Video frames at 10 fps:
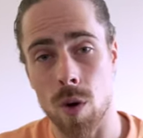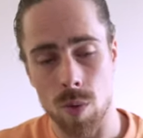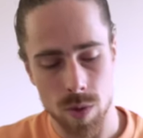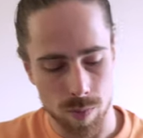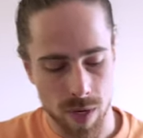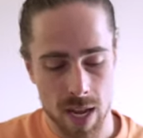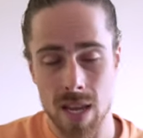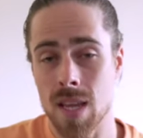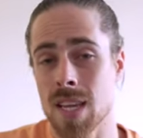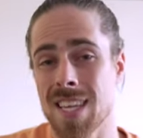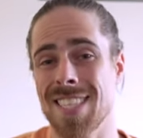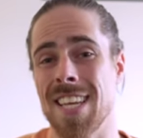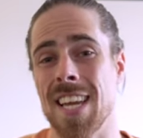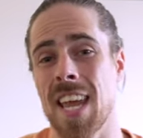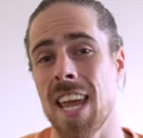going to play is
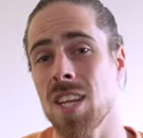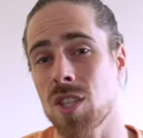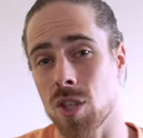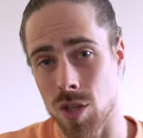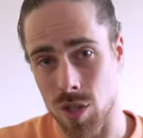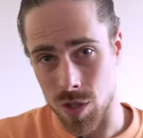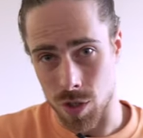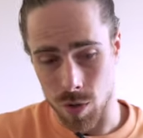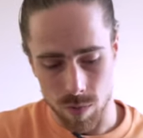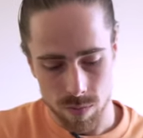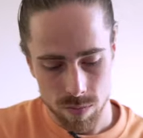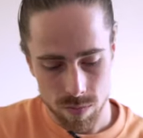the A sus 2.